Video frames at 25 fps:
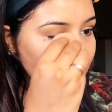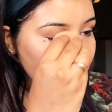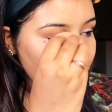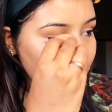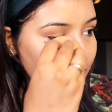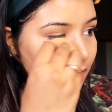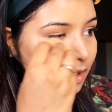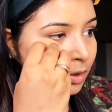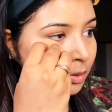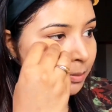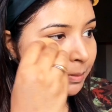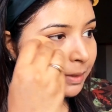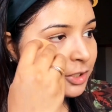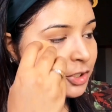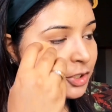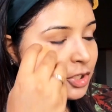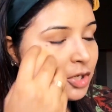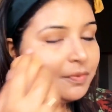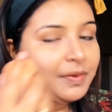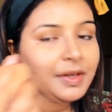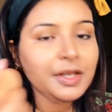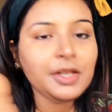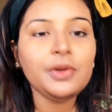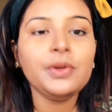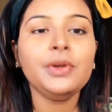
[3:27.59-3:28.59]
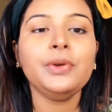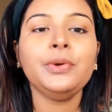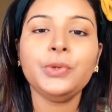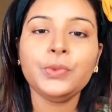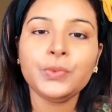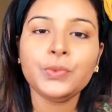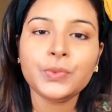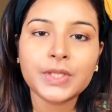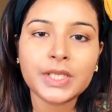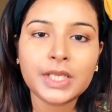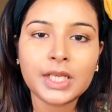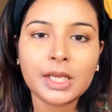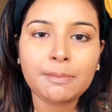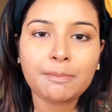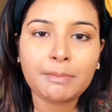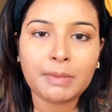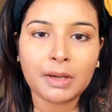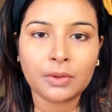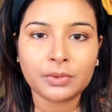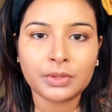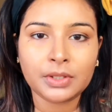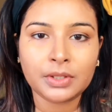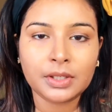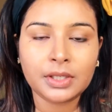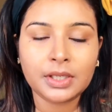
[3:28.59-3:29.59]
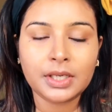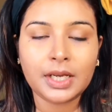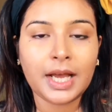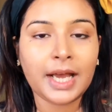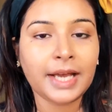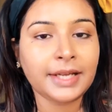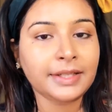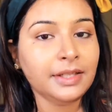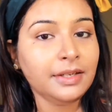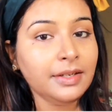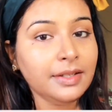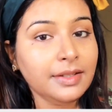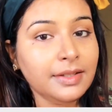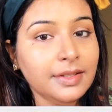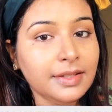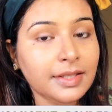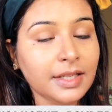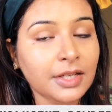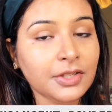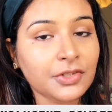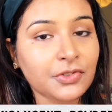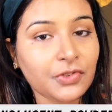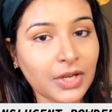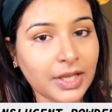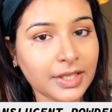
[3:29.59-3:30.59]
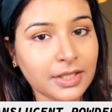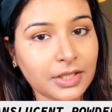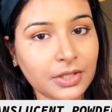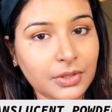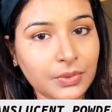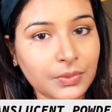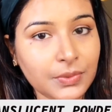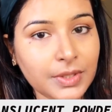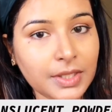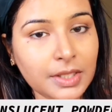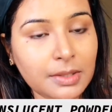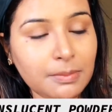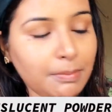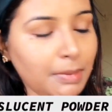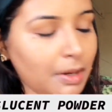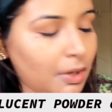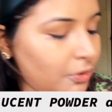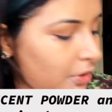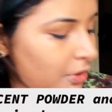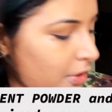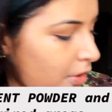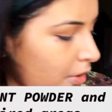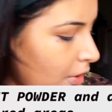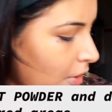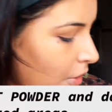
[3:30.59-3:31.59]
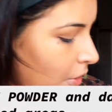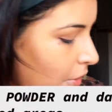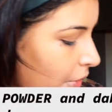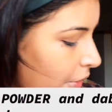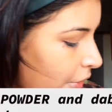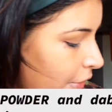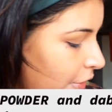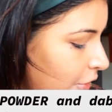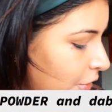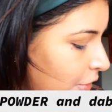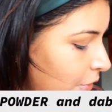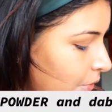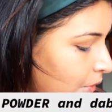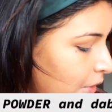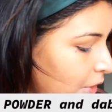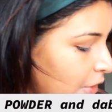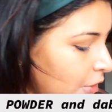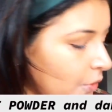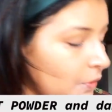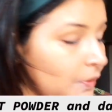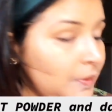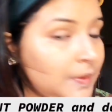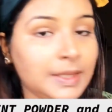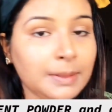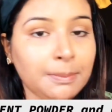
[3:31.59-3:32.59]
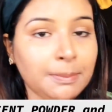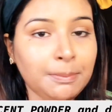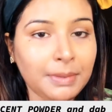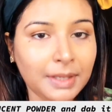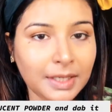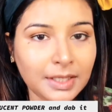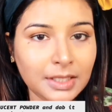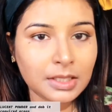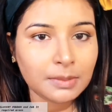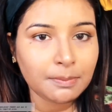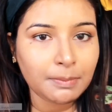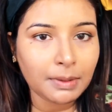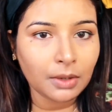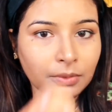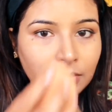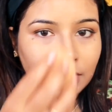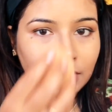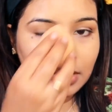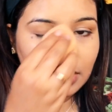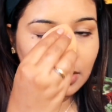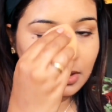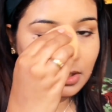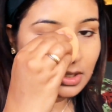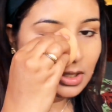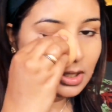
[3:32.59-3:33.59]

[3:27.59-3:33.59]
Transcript: Now make sure when you're using a powder, either it's a translucent powder or you can use the pressed powder,